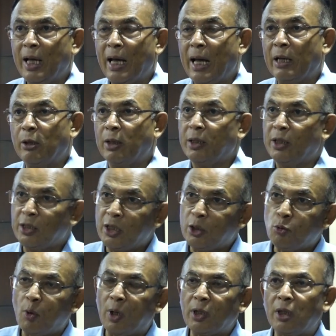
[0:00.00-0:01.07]
and this is
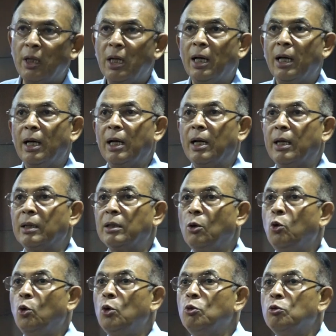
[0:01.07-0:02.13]
what the
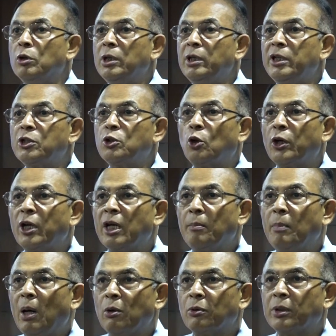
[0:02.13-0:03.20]
whole world is talking
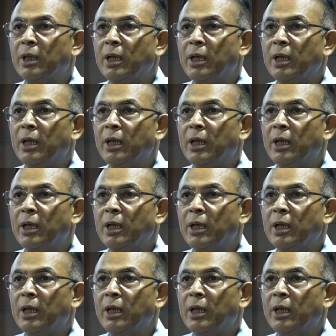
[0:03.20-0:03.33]
about.